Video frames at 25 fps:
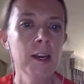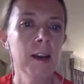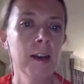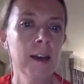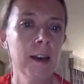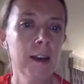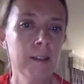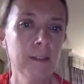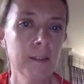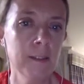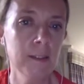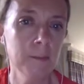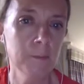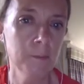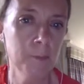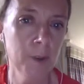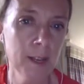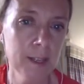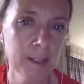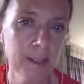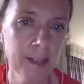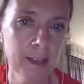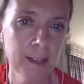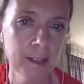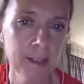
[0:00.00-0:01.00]
in
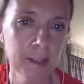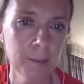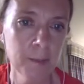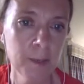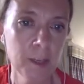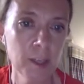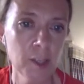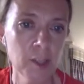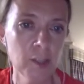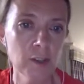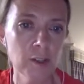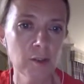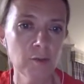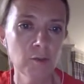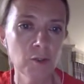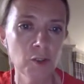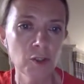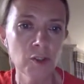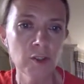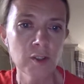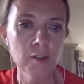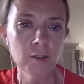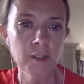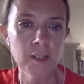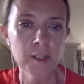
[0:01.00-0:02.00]
breast cancer patients to
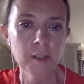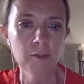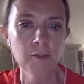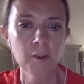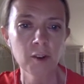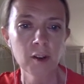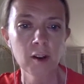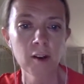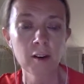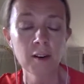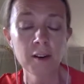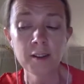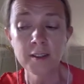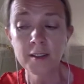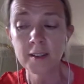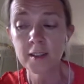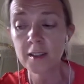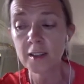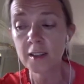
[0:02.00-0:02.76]
reduce the risk of recurrence.